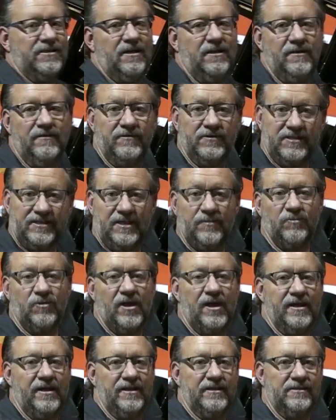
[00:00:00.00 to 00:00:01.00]
of a skid
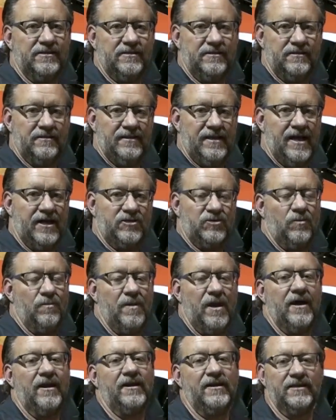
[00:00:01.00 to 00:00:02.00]
plate is the actual
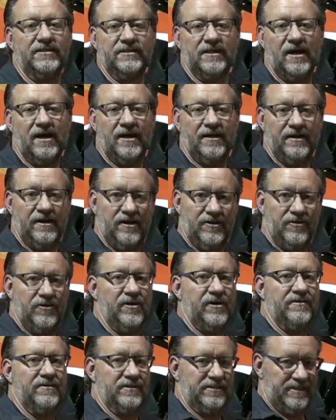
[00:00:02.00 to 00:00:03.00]
mounting design
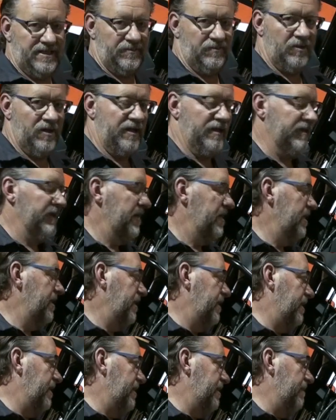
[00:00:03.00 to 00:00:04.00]
underneath the skid plate.
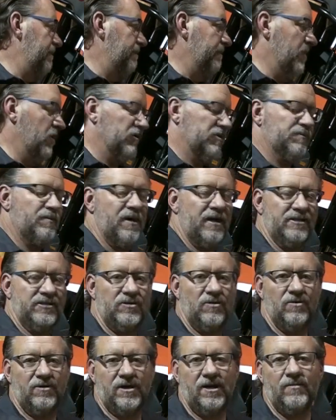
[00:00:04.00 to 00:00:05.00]
Most bikes
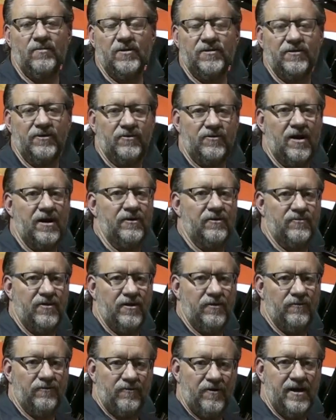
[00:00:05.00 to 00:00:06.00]
don't come with a
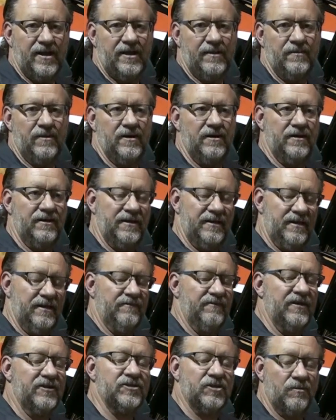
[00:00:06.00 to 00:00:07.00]
cradle frame in the
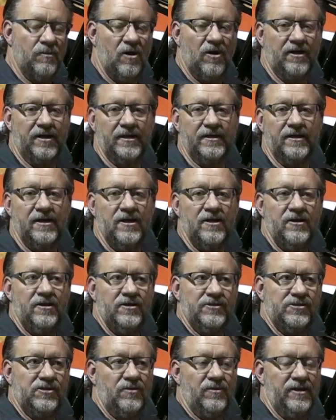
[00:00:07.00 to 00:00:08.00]
adventure market,
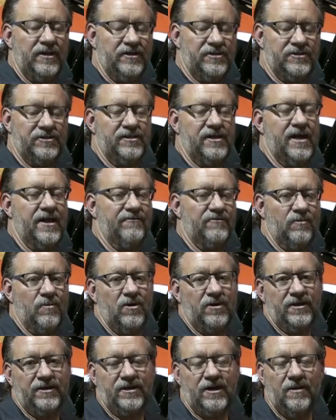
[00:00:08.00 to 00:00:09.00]
so each
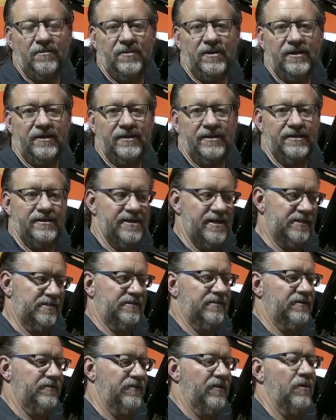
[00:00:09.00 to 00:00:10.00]
aftermarket company has
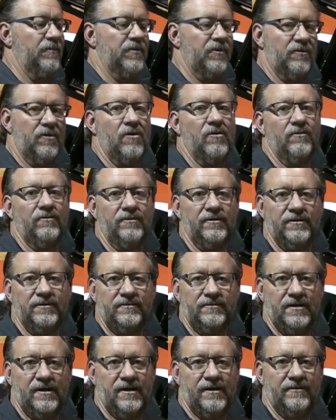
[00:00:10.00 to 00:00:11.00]
to develop their own
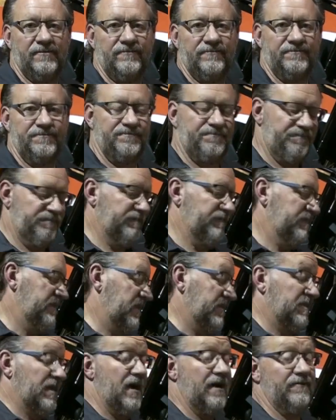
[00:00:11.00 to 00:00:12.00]

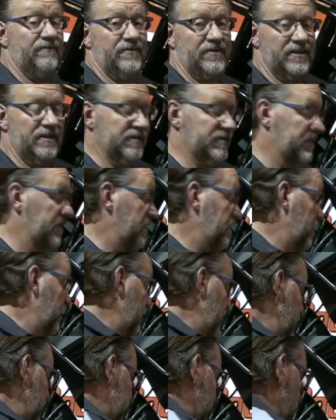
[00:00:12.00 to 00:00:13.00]
design for this.
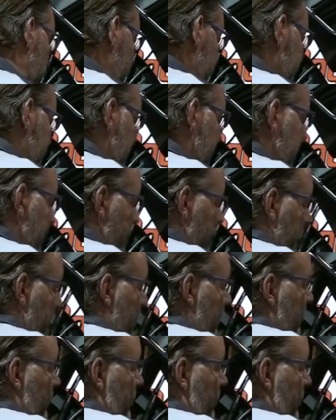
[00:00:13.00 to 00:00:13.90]
So we've taken a very